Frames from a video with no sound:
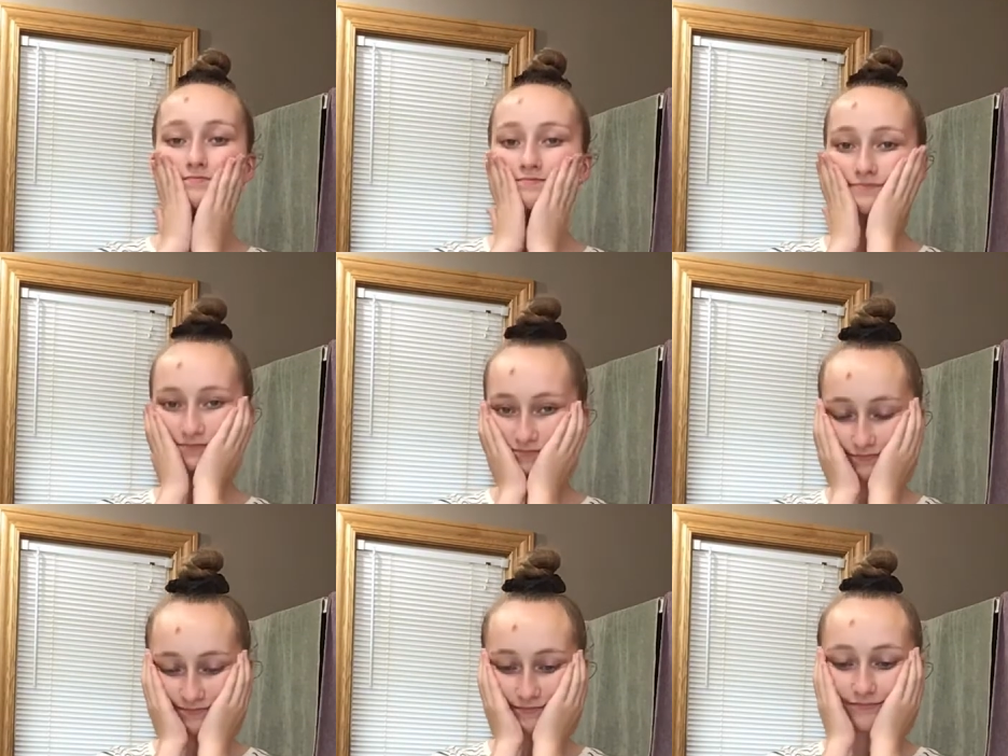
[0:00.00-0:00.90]
and
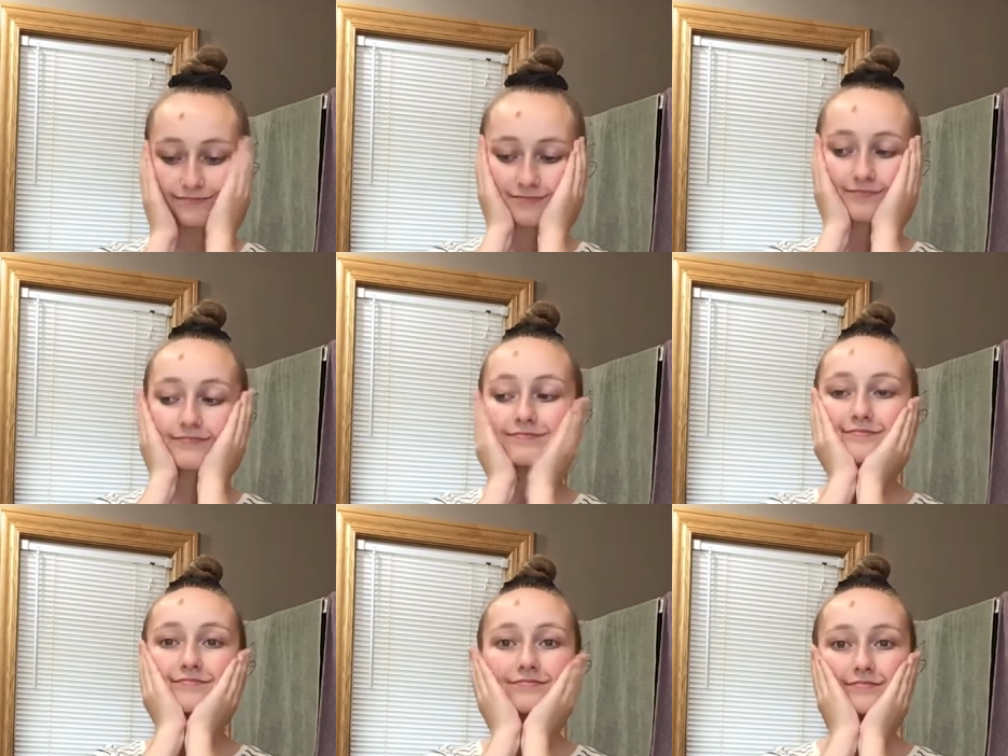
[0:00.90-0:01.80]
I'm just patting it
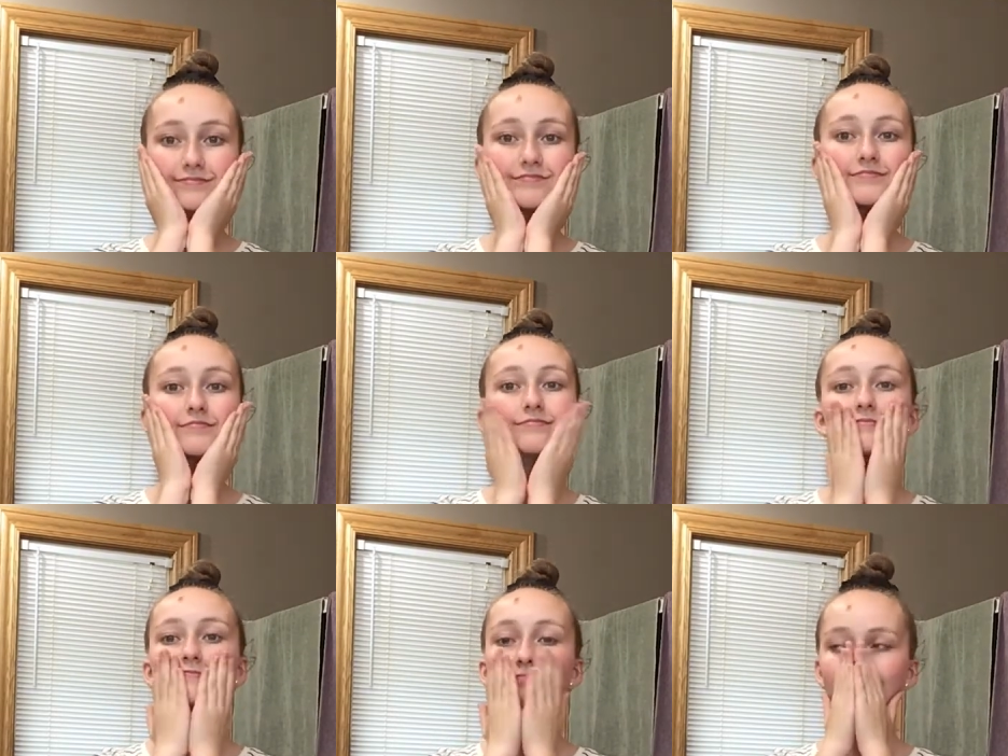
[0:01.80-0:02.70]
into my
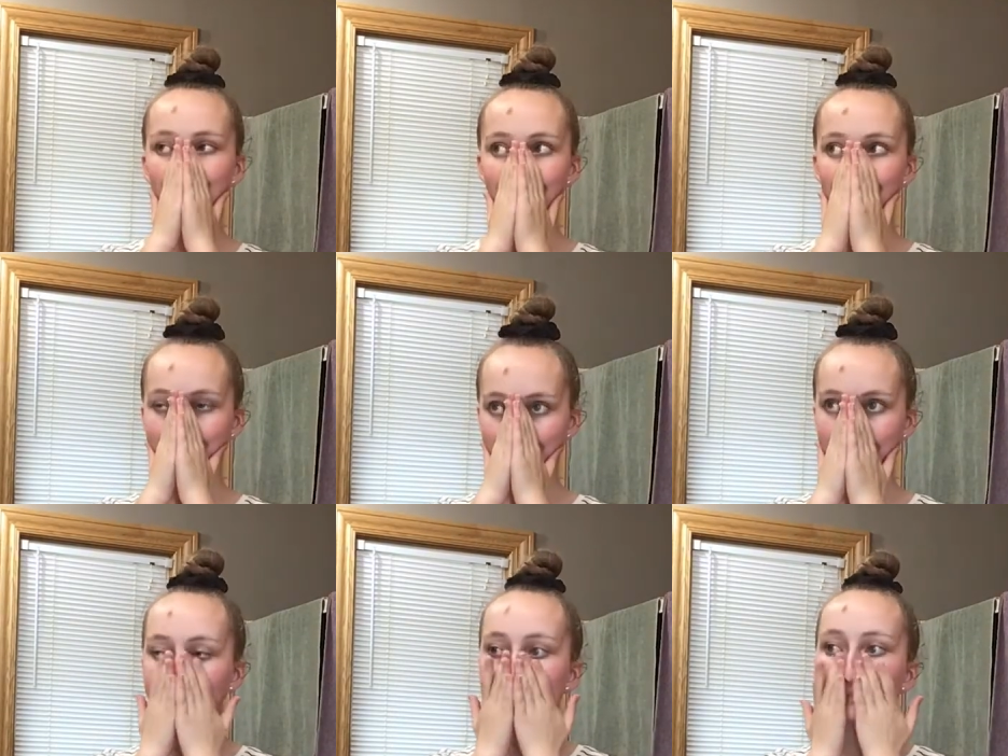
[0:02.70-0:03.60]
skin. And
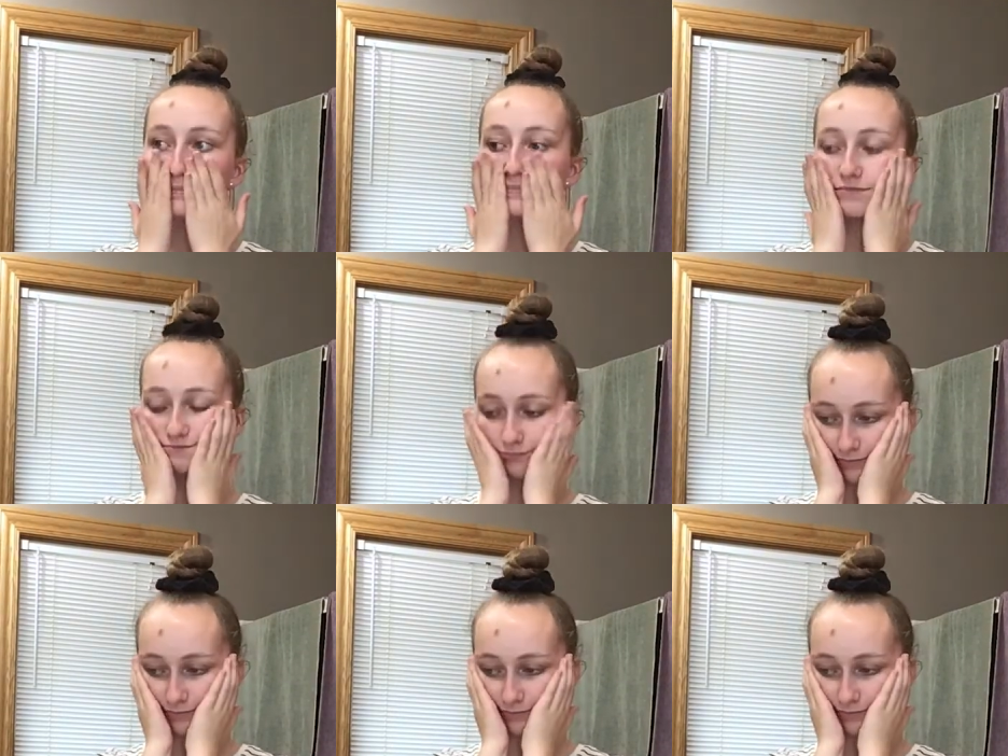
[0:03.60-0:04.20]
this is just adding a little